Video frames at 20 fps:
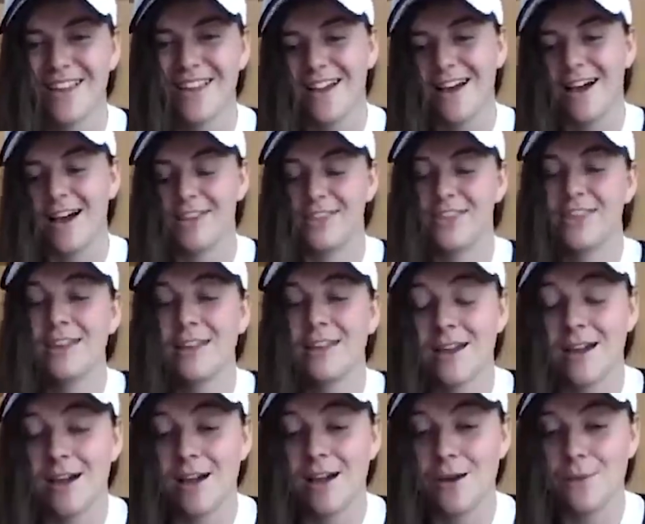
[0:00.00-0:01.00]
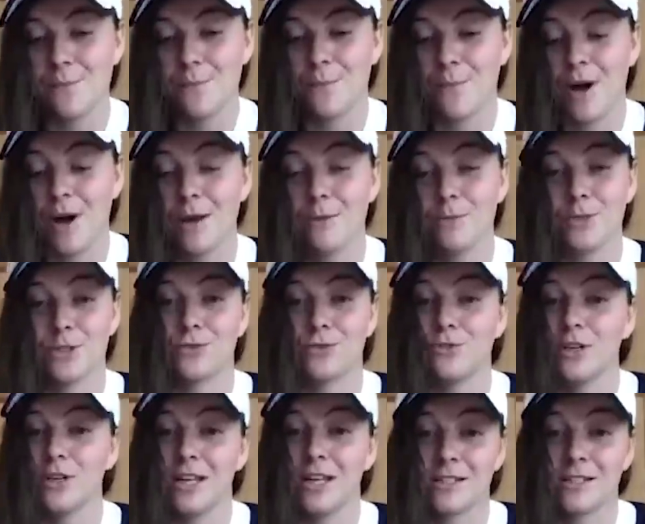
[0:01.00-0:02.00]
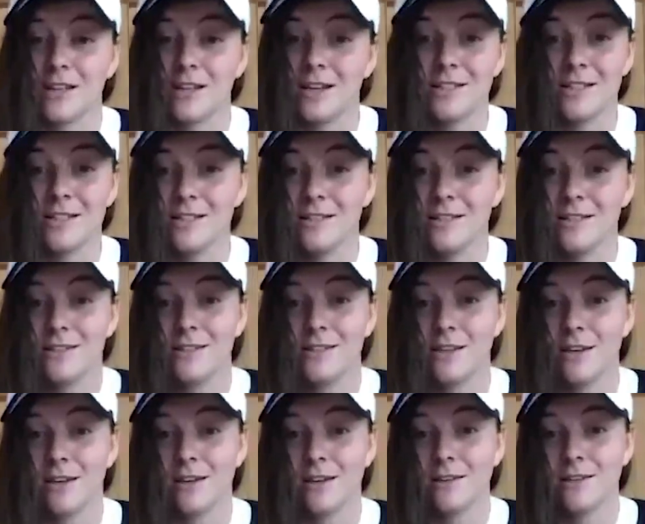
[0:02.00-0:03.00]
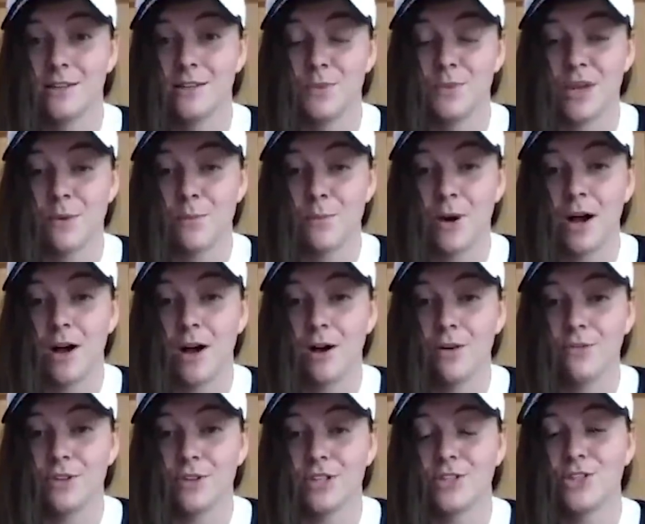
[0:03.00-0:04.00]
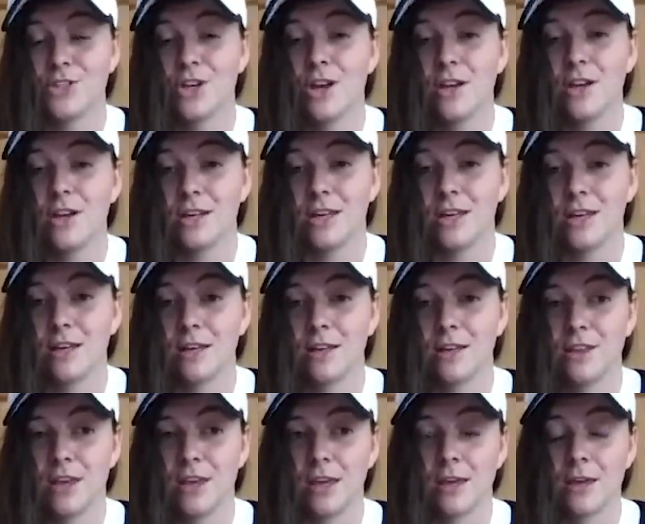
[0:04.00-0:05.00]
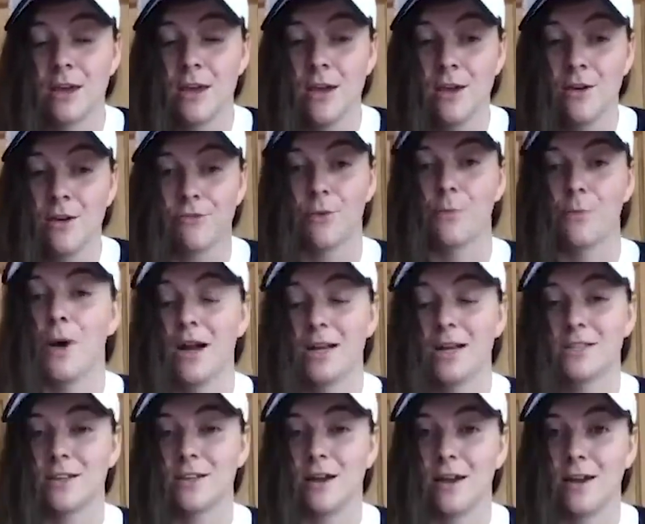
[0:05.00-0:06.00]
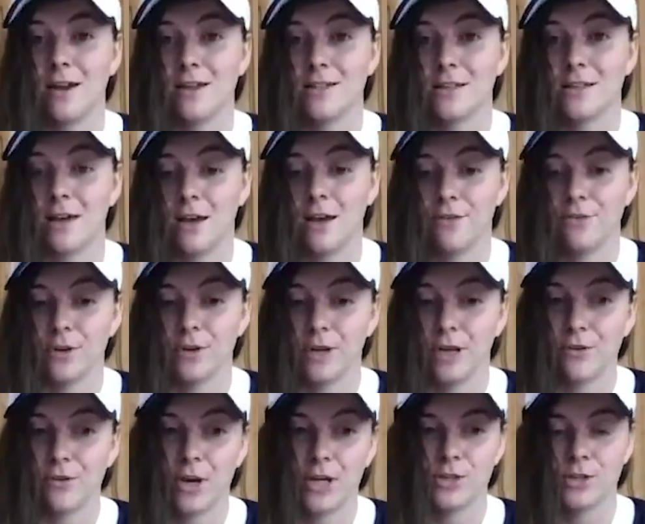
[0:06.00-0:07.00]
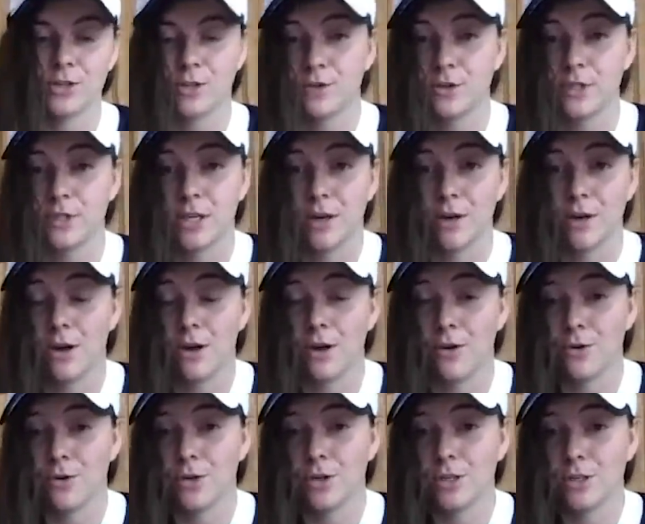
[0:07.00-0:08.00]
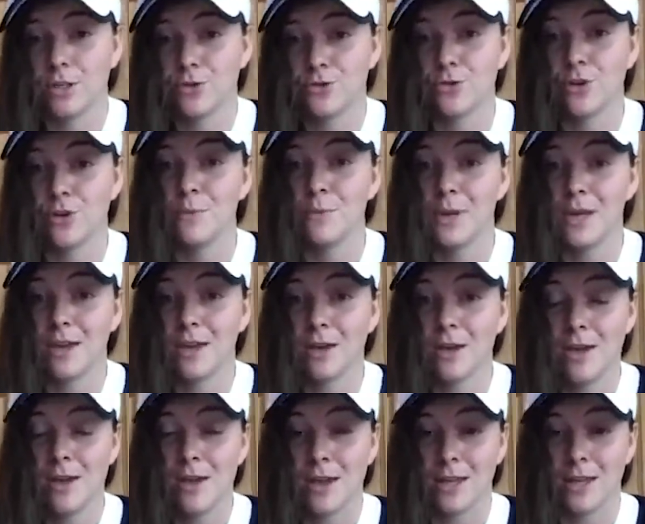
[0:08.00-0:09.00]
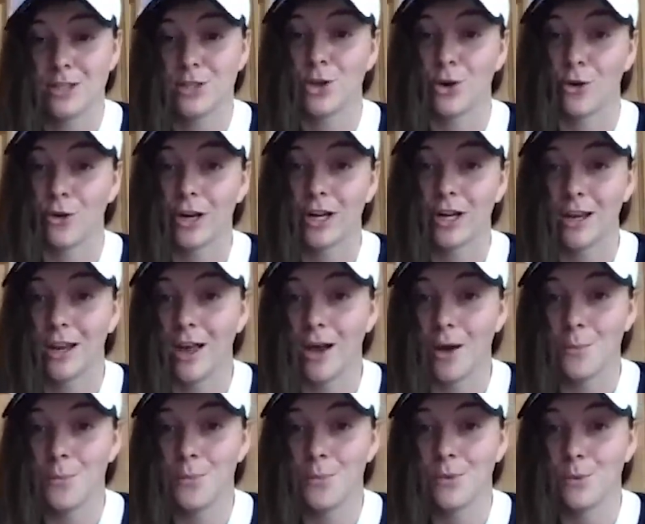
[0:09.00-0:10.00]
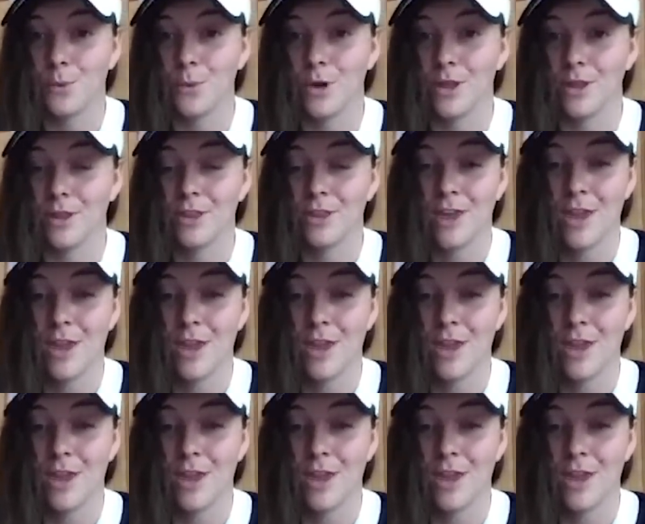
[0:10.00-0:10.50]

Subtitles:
I think I'm just really excited to be a part of this journey. And I think from my side, I feel like Rangers obviously are an extremely historic club with